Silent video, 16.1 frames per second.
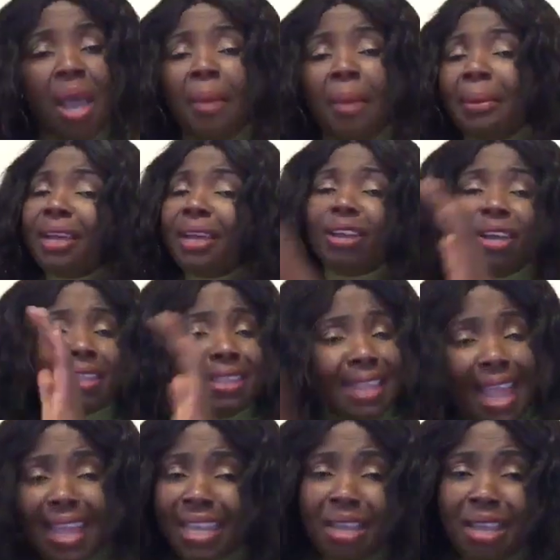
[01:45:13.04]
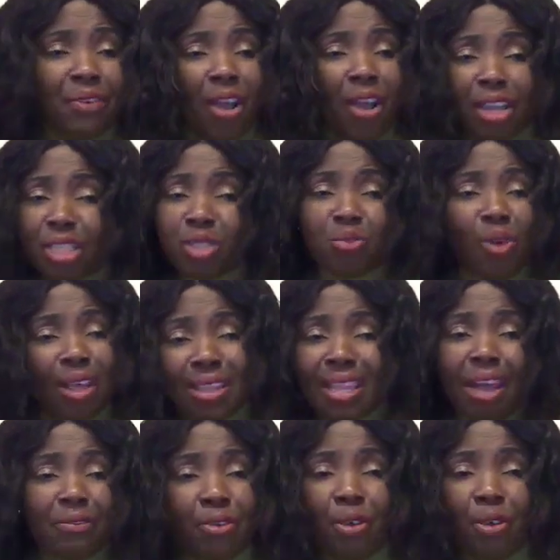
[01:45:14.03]
Begin to thank him for his
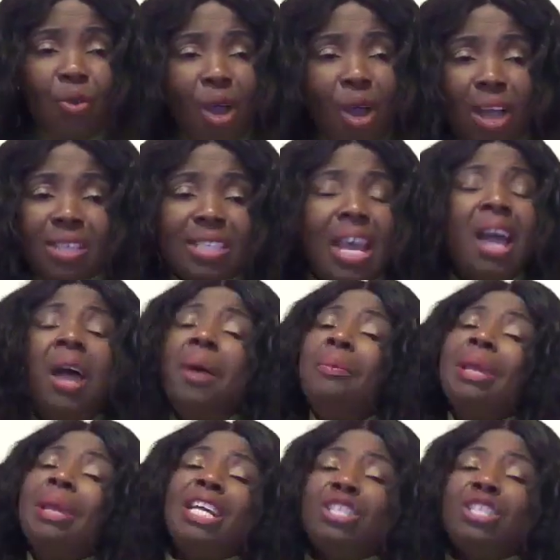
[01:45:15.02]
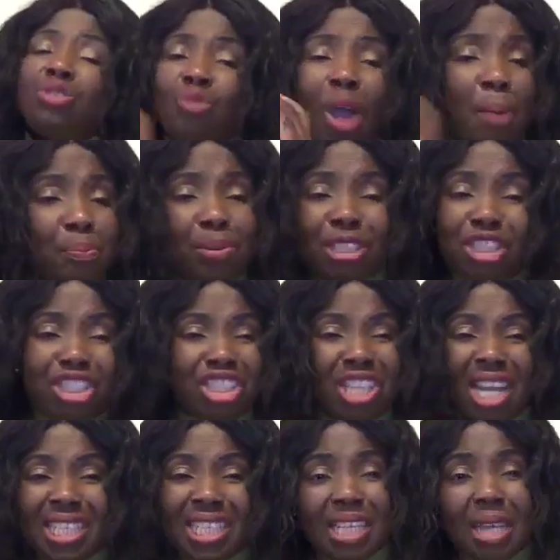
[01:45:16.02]
wonderful works. Begin to
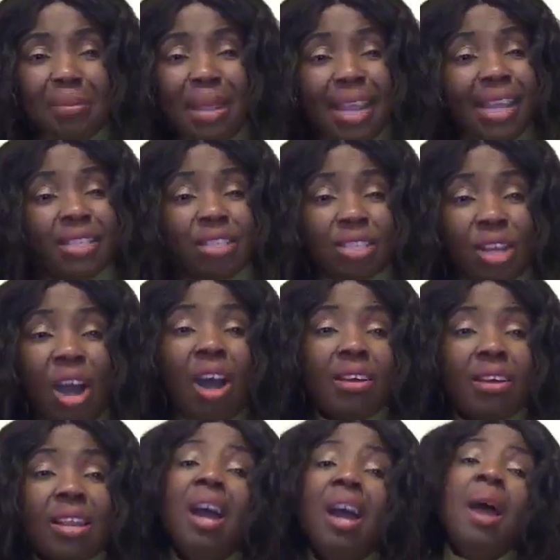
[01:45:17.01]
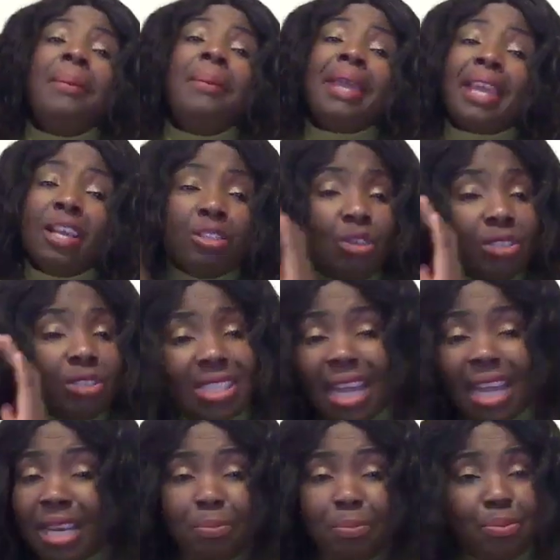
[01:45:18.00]
appreciate him. He is God. Begin to
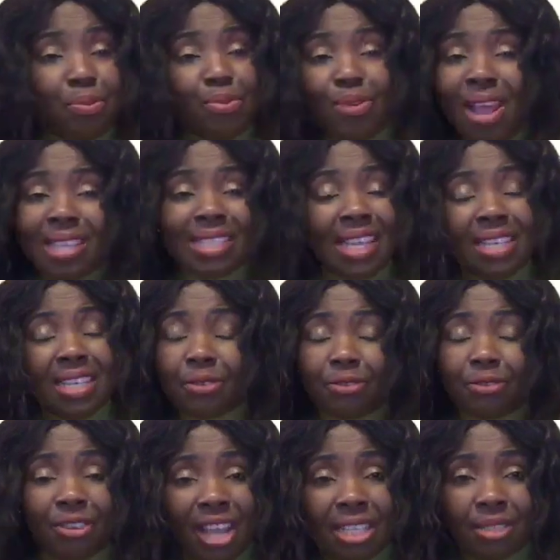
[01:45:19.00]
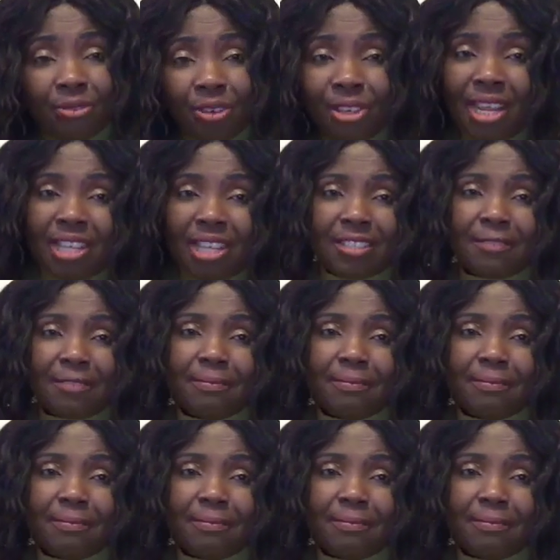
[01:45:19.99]
celebrate his faithfulness.